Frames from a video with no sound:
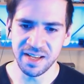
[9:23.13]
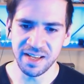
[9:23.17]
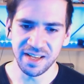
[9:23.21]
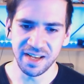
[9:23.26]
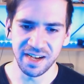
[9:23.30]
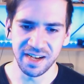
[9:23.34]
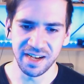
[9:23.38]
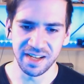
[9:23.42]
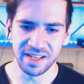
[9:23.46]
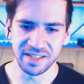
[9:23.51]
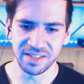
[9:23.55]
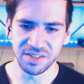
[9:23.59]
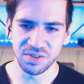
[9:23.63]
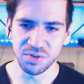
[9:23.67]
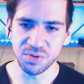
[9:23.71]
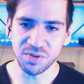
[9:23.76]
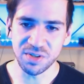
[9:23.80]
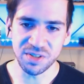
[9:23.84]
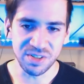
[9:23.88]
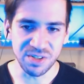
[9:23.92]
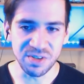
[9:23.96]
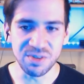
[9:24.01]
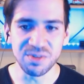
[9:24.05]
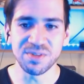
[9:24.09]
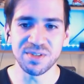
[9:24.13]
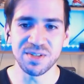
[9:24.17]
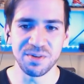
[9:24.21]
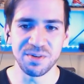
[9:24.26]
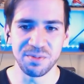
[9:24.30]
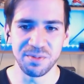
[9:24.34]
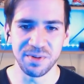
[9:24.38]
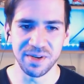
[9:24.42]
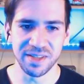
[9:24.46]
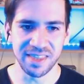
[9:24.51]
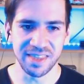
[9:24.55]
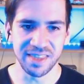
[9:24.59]
Uh, you could use it
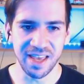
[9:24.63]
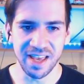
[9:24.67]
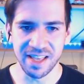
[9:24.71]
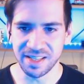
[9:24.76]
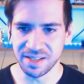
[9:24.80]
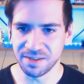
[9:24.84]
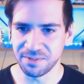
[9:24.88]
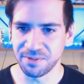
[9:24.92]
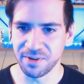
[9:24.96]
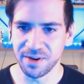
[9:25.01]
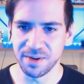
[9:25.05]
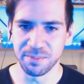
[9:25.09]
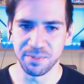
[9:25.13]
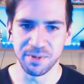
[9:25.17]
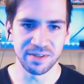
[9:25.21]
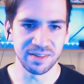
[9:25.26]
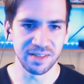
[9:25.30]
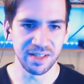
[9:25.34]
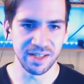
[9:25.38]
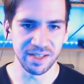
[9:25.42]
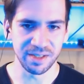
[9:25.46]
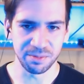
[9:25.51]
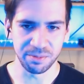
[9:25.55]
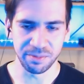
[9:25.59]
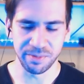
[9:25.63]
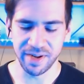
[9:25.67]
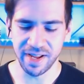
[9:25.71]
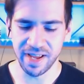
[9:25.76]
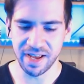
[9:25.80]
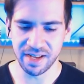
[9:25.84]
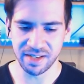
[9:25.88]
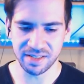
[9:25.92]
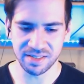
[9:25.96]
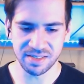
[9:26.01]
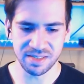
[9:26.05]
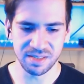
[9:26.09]
with any framework like
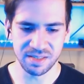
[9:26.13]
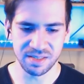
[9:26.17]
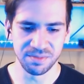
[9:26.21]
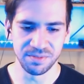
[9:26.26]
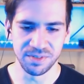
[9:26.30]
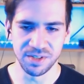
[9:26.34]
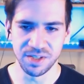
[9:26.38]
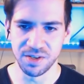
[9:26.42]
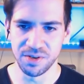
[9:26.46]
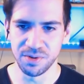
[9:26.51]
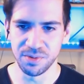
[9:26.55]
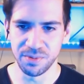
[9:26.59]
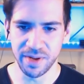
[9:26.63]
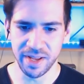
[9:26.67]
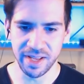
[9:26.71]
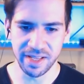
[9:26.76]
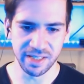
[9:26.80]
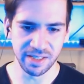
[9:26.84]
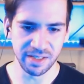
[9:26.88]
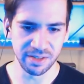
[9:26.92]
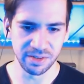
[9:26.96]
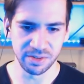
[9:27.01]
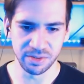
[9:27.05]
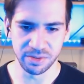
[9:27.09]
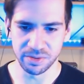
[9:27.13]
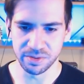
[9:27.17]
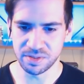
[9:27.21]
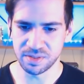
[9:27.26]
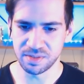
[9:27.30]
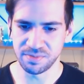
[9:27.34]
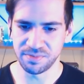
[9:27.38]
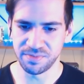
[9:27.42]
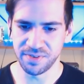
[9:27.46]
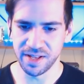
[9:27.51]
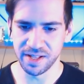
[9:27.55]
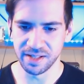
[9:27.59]
React, Vue, Angular,
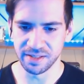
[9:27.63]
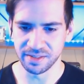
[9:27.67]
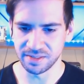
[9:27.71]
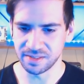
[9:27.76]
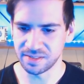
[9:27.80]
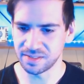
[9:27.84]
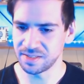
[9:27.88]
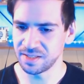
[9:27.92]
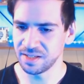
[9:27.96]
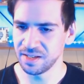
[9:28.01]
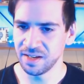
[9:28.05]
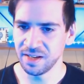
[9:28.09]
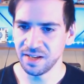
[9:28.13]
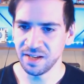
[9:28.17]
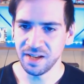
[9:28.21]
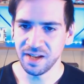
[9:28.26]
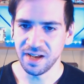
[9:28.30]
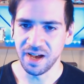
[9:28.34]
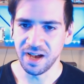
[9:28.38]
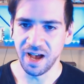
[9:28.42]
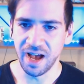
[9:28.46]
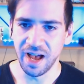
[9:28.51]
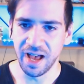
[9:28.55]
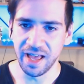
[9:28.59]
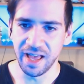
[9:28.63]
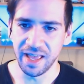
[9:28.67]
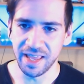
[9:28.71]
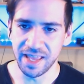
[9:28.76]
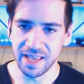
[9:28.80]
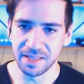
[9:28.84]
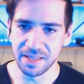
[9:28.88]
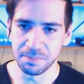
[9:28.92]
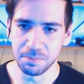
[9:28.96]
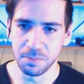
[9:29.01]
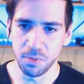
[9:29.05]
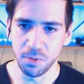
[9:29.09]
Svelte, uh,
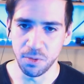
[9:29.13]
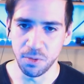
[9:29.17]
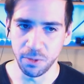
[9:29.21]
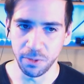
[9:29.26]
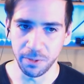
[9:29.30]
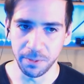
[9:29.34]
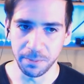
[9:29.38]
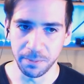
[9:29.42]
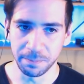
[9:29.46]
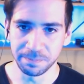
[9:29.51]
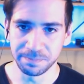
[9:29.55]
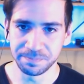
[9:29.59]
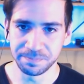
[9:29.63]
and more.